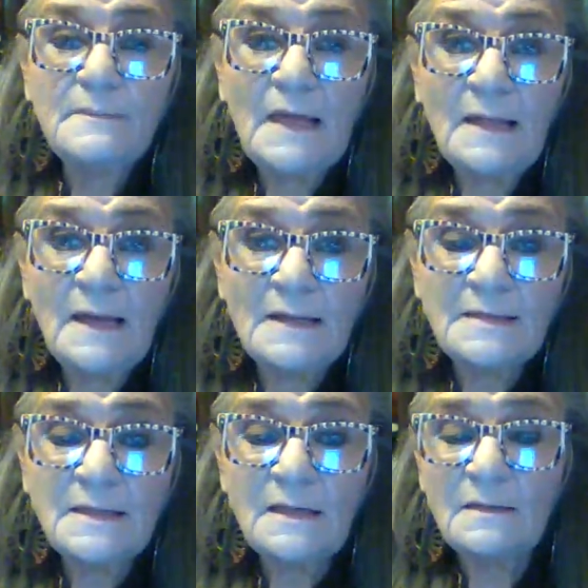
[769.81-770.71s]
And
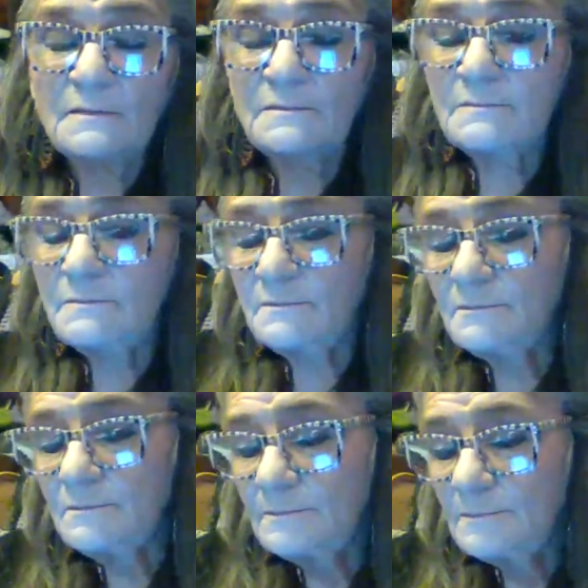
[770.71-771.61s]
that's it.
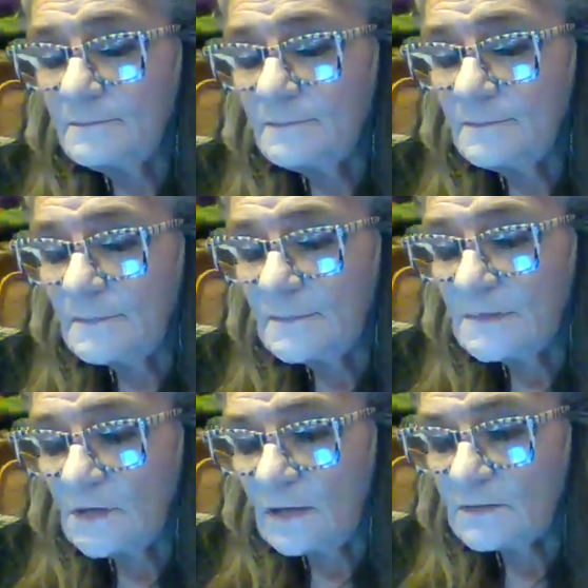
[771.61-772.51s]

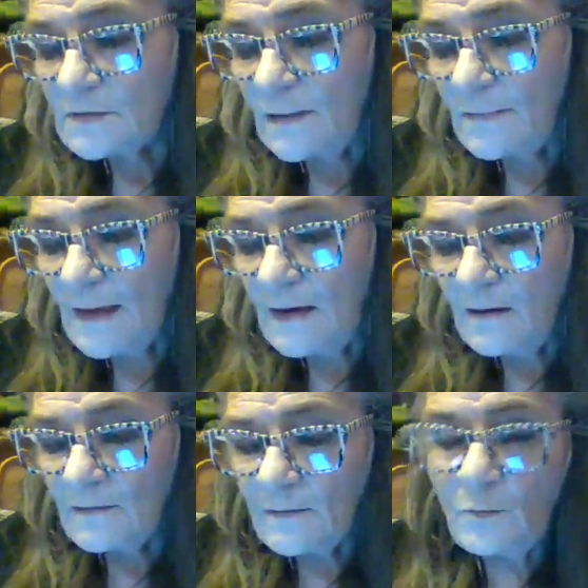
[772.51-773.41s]
So I'll stop
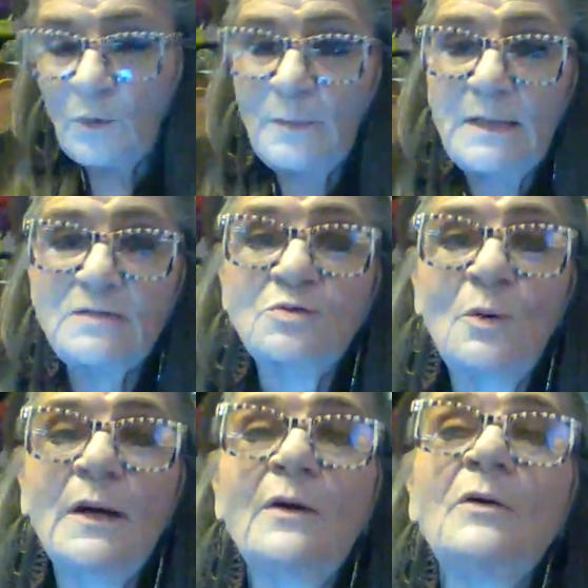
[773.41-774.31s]
there, and then we'll be at
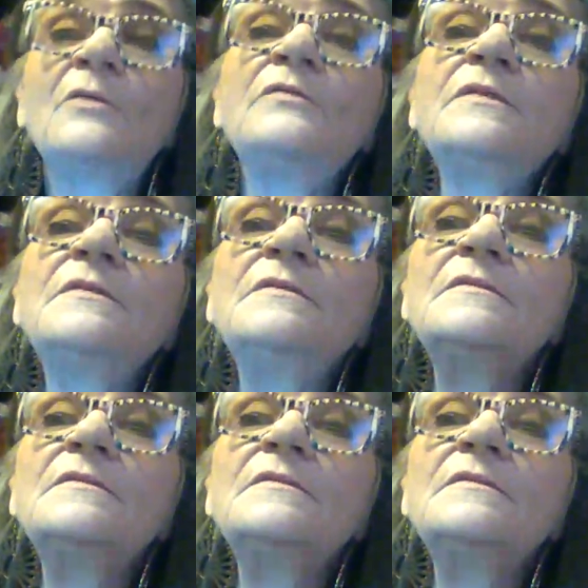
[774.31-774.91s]
12.